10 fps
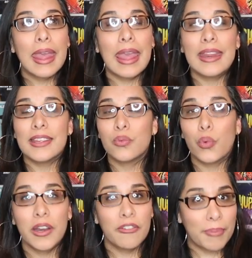It is
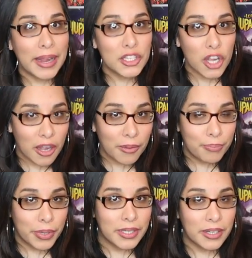one of my
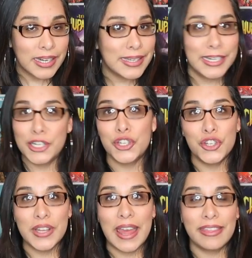top
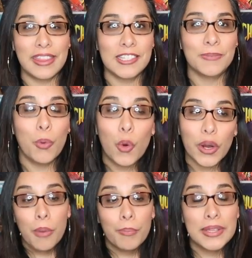contenders at this point,